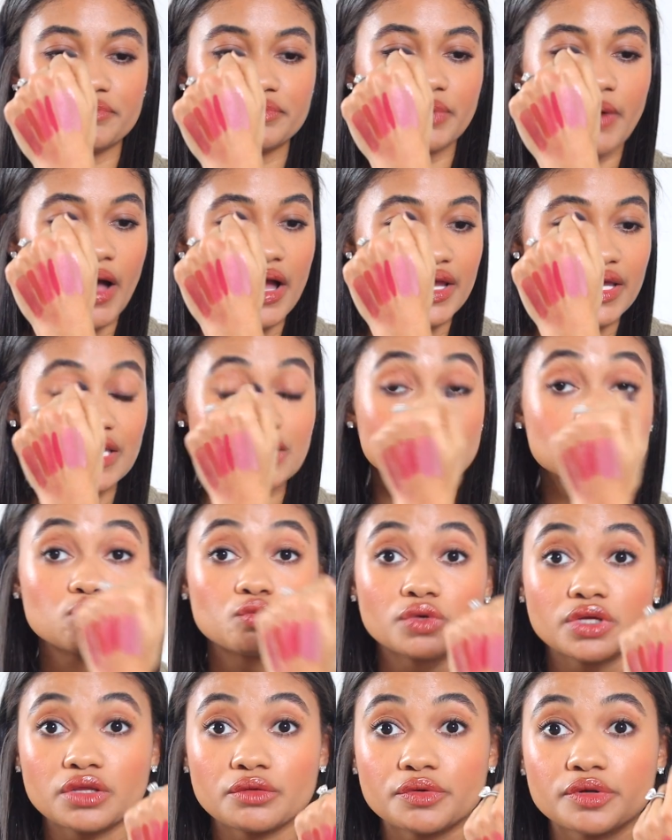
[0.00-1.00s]
but it's
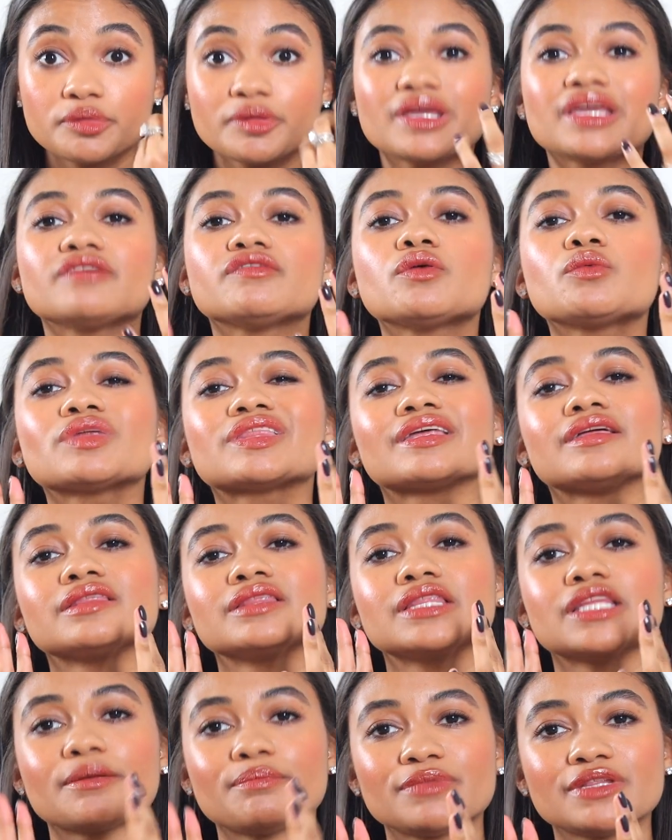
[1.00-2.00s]
really, really, even with a
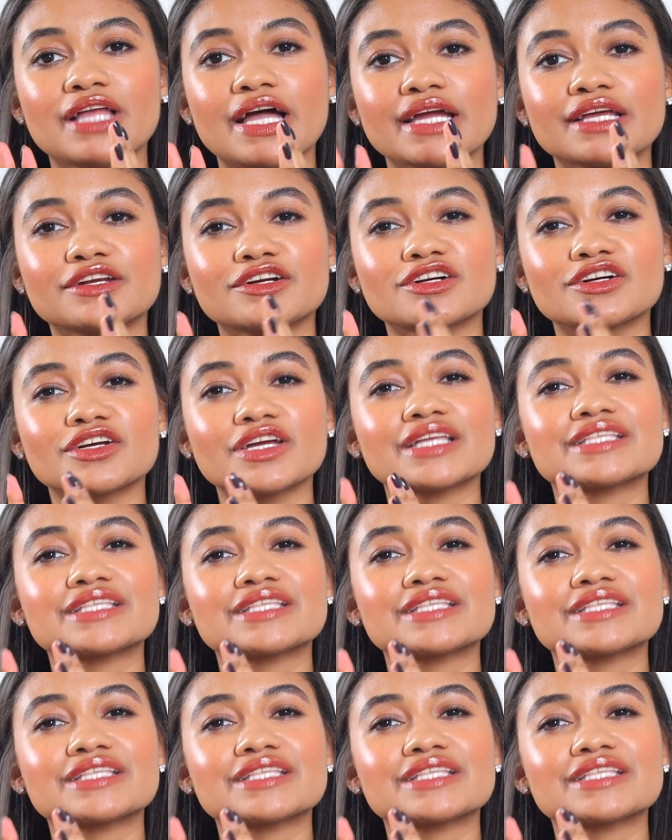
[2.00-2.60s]
lip liner,